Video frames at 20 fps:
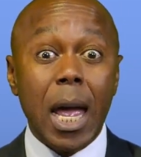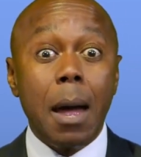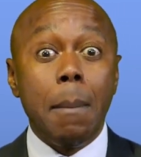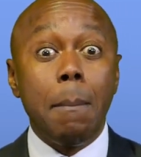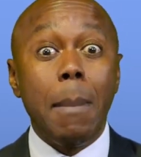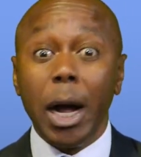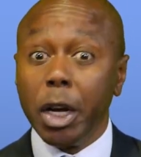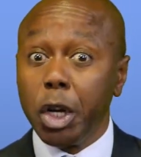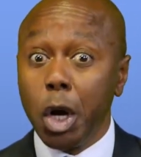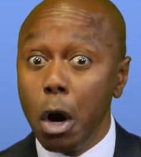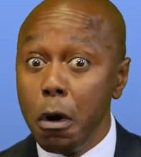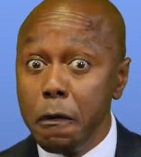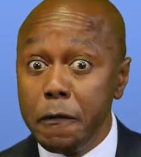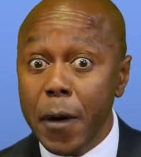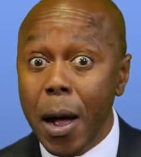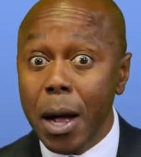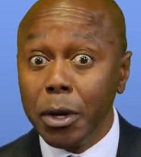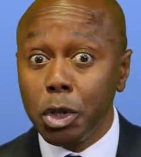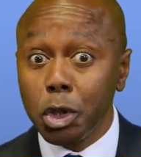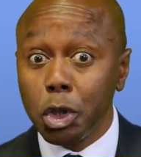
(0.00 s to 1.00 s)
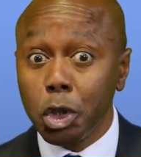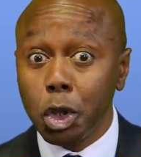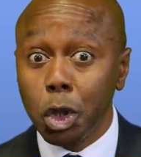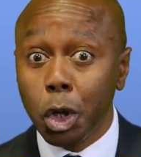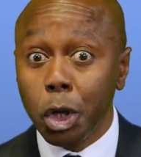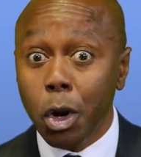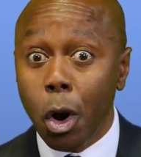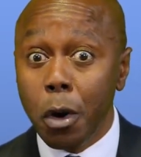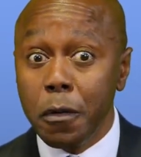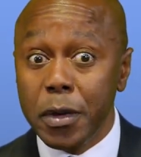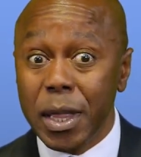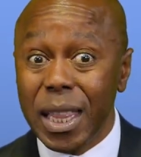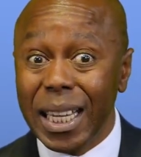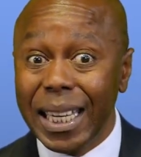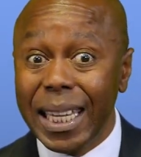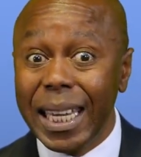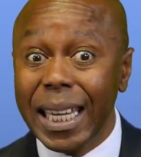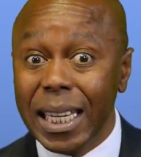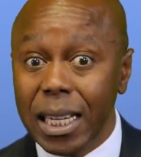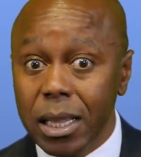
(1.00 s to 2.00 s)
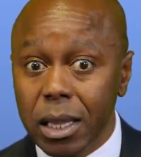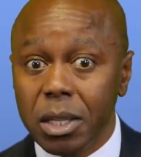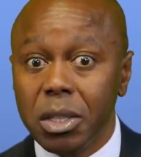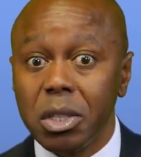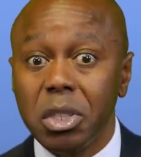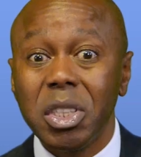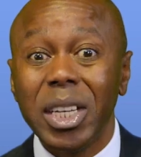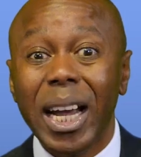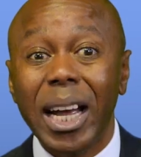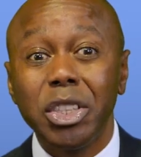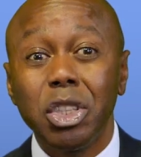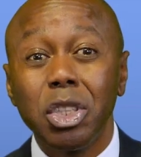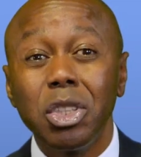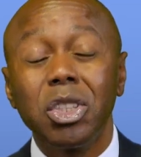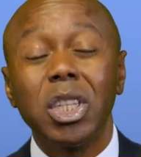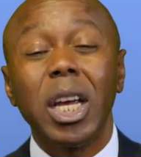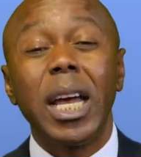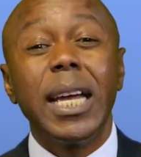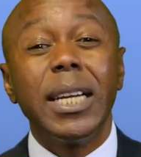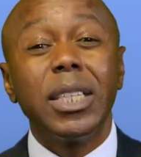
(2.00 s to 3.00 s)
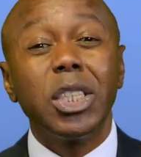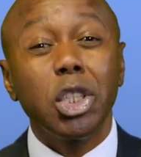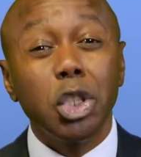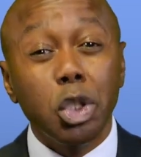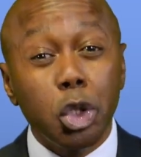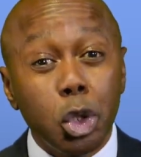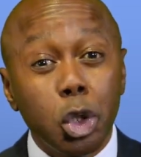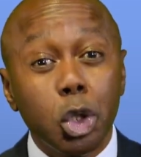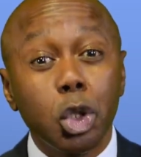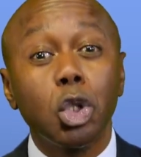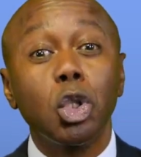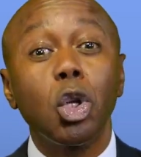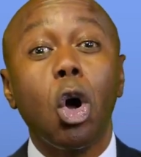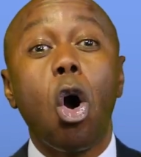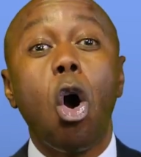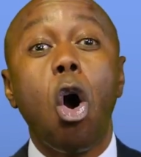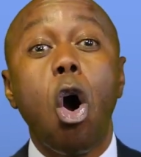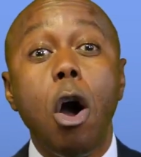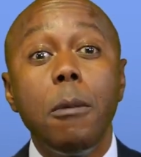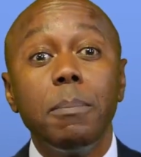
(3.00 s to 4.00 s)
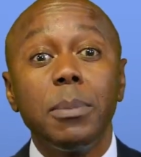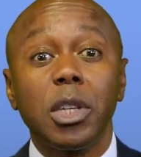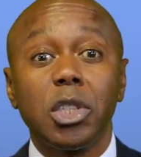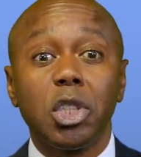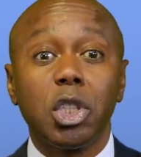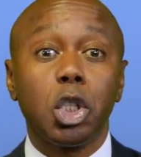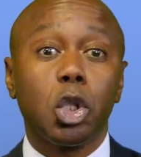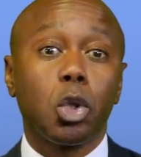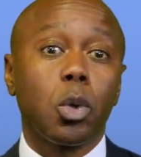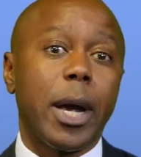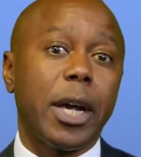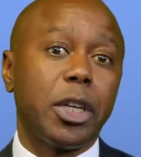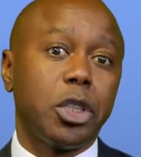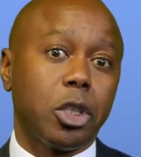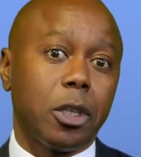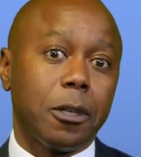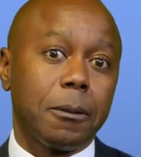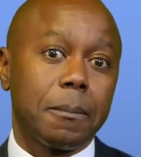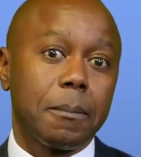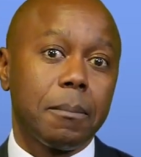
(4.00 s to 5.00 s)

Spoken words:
My co-founders took over the lead in the discussions just to disarm the situation.